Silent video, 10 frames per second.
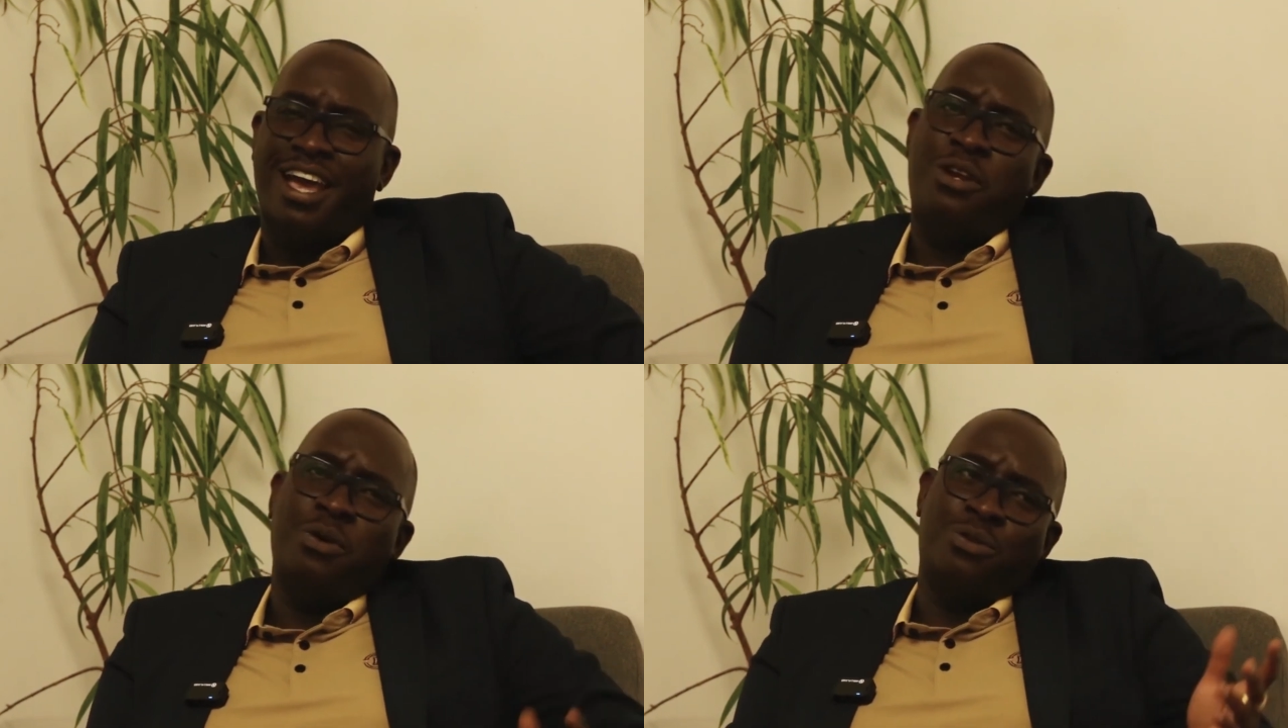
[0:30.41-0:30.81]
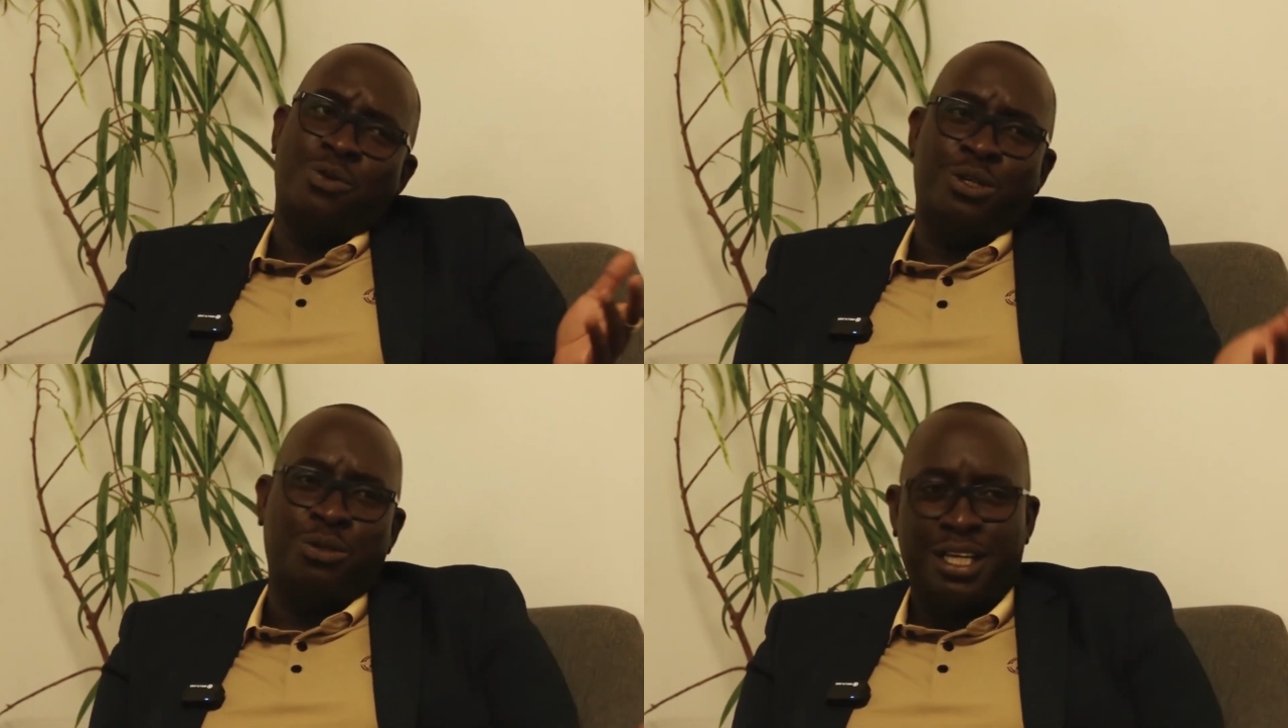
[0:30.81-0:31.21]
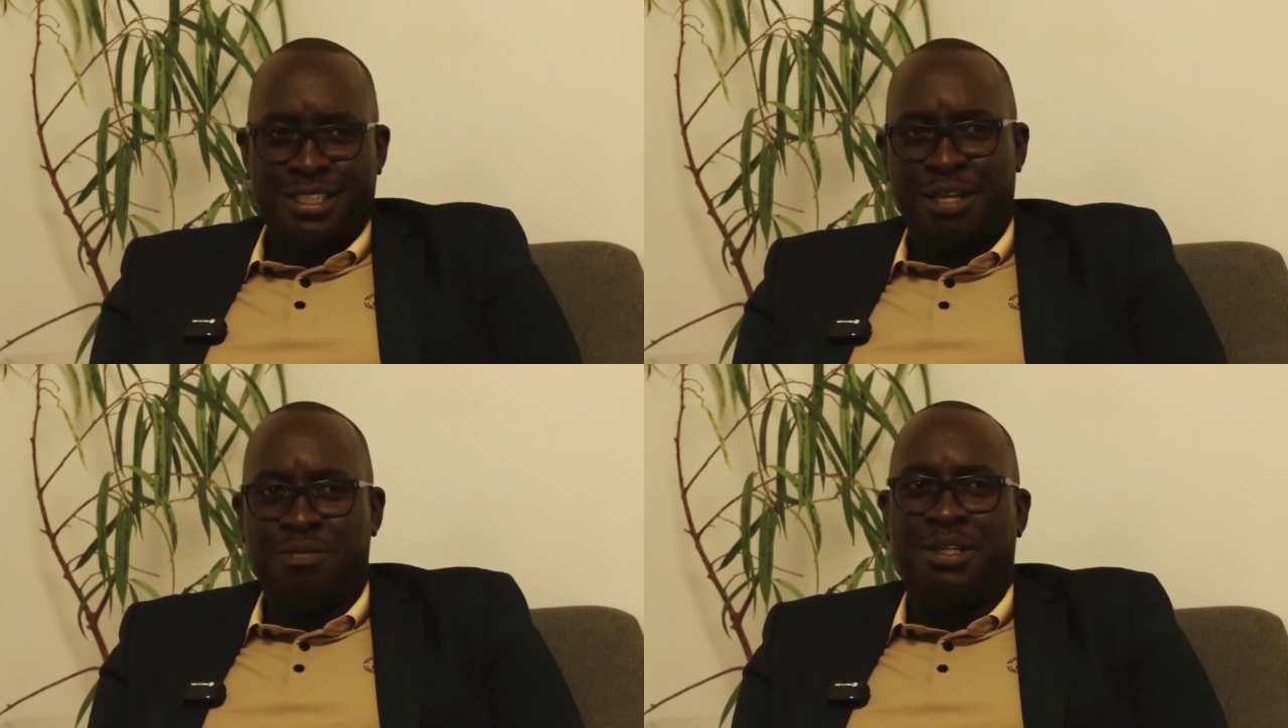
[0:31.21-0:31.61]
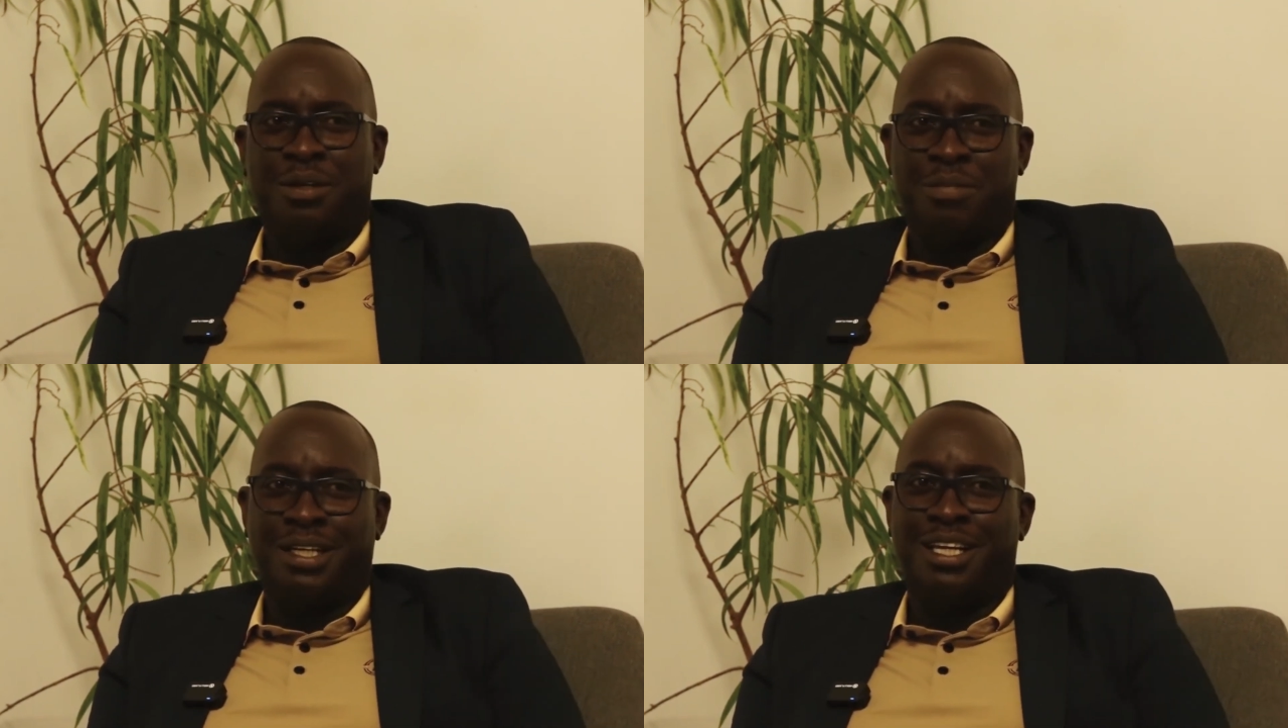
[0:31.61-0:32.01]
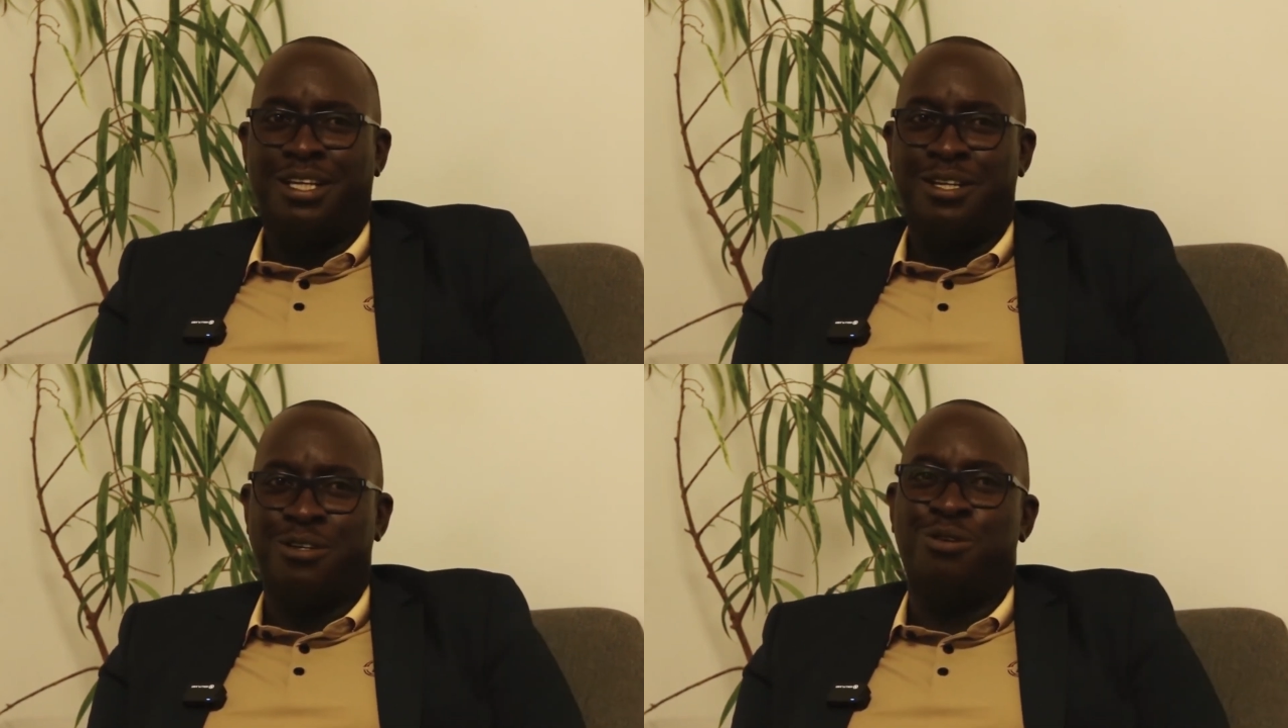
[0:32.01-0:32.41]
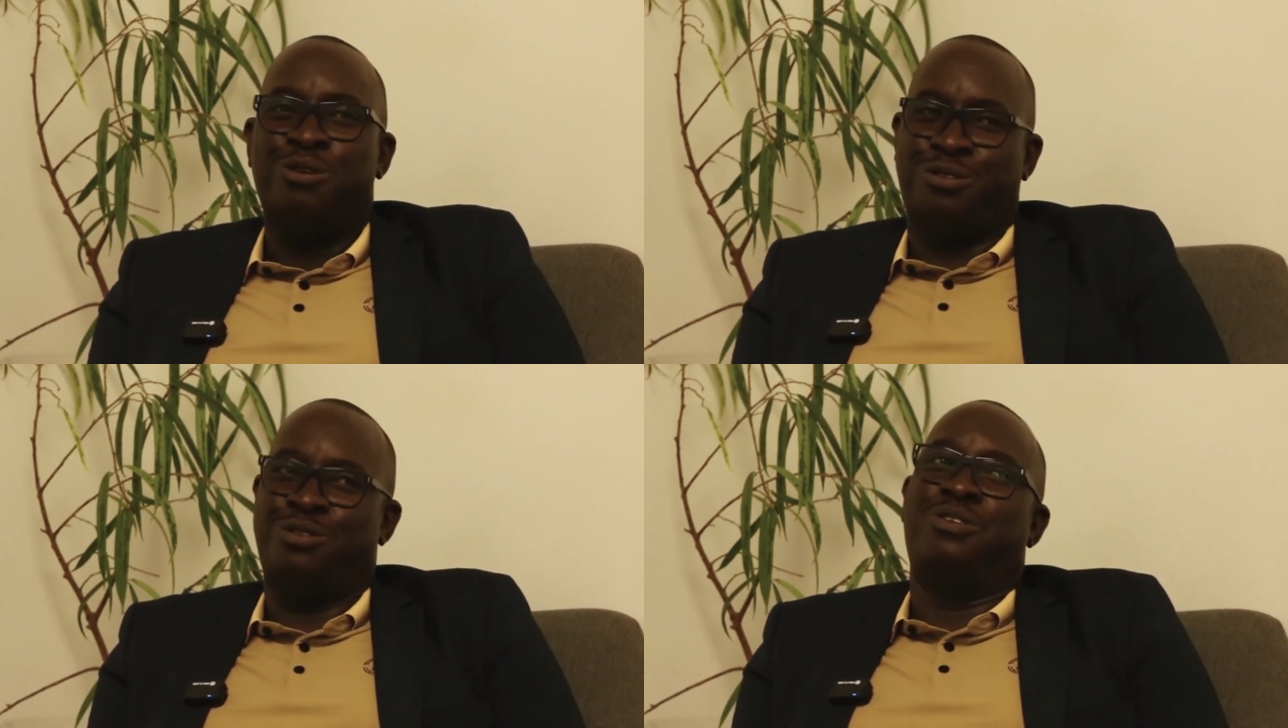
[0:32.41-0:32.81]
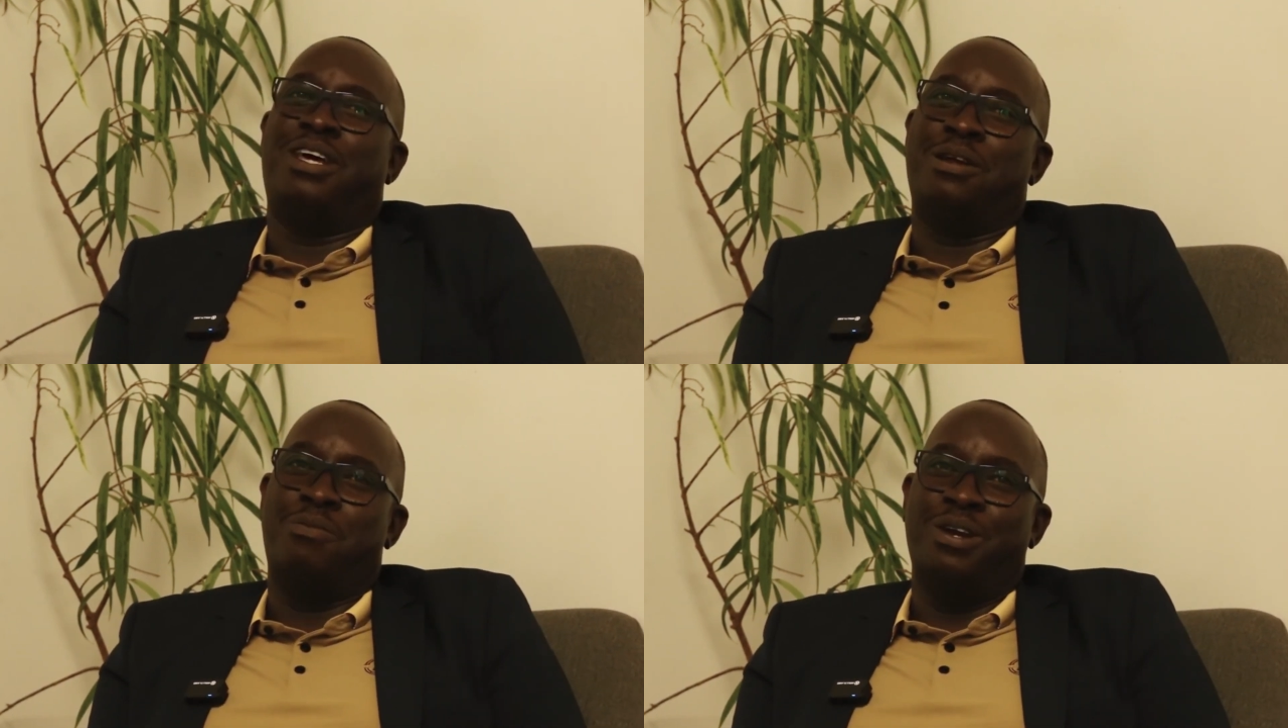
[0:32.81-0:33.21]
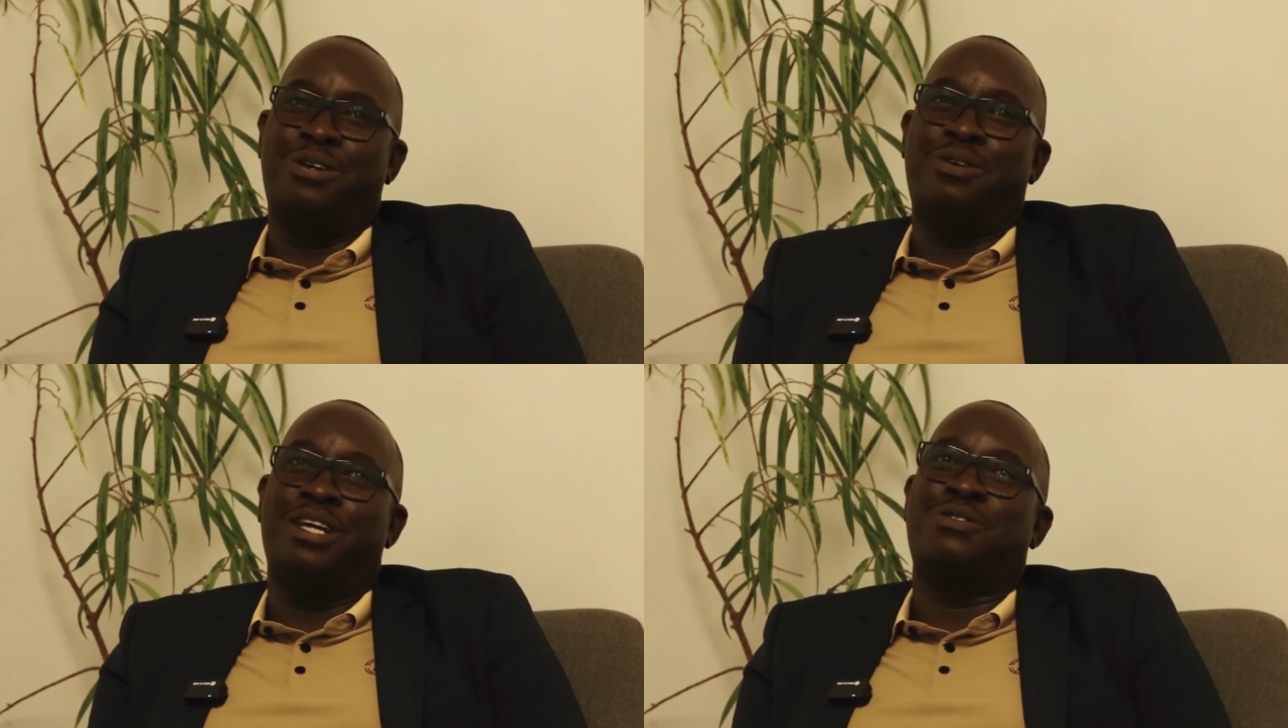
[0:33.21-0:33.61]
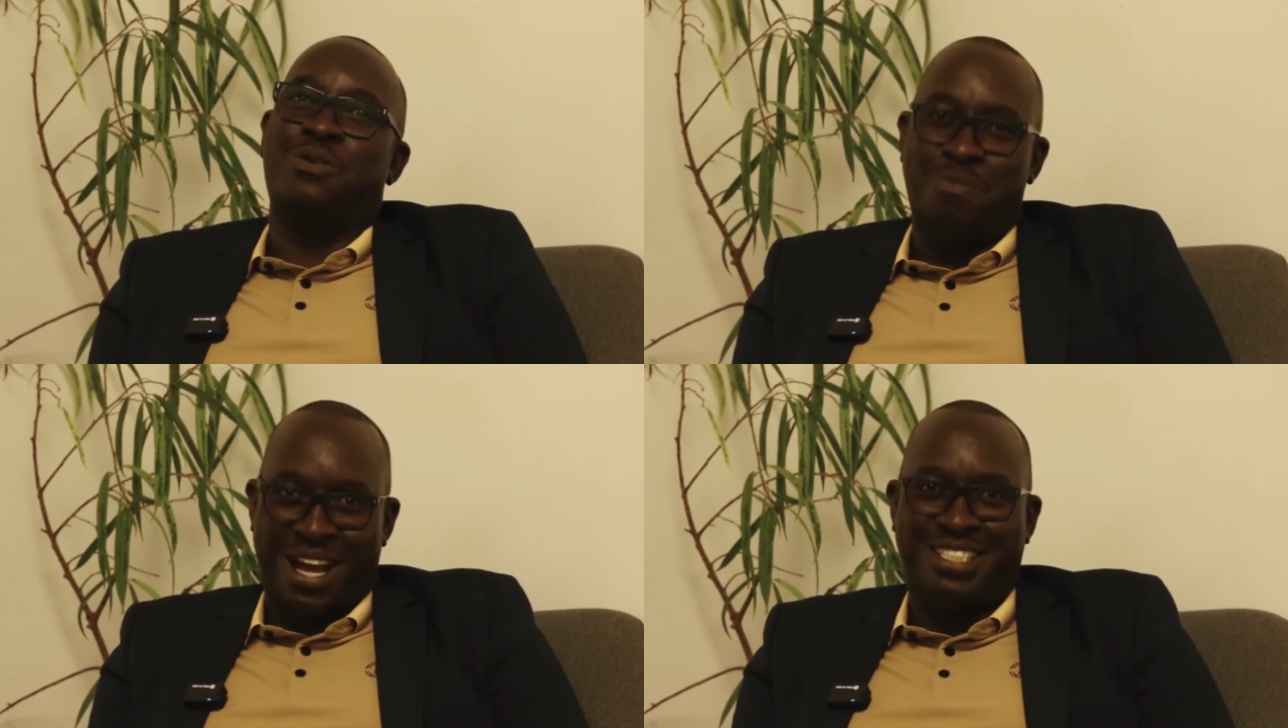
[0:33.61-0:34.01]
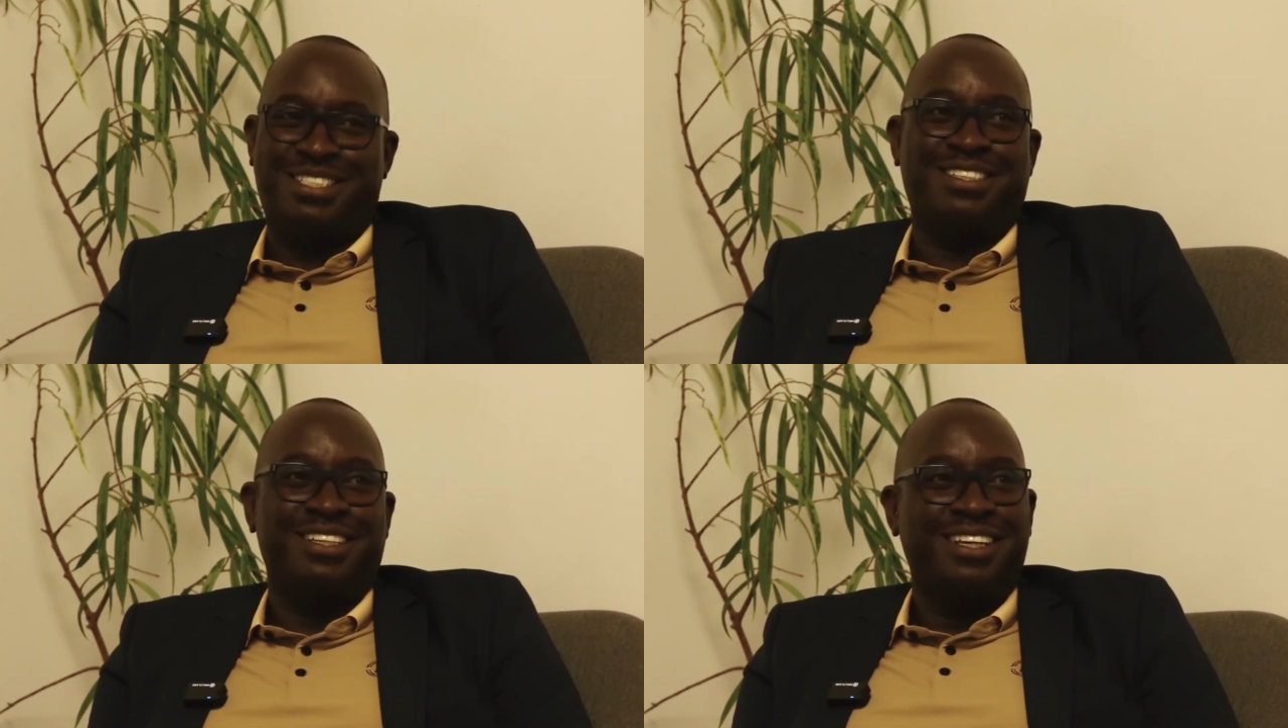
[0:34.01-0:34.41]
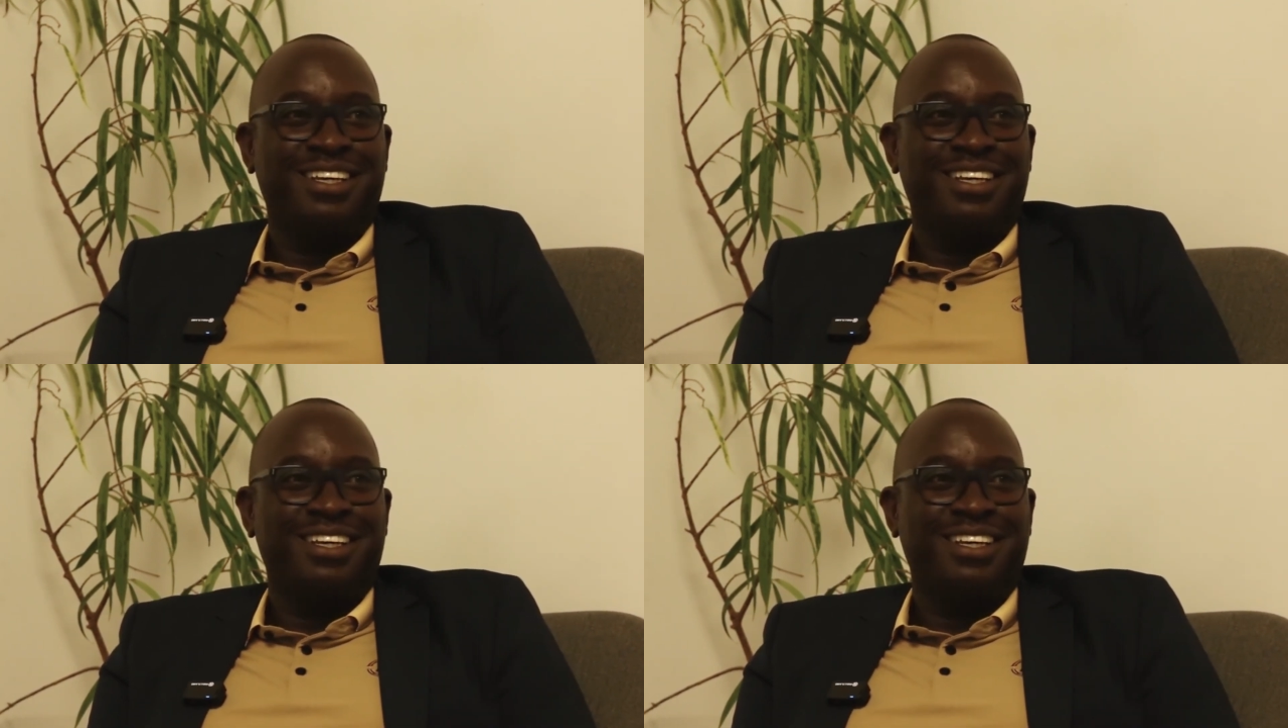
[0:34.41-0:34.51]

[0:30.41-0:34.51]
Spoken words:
I knew I was going to get something, but I did not know that I'm going to get so much.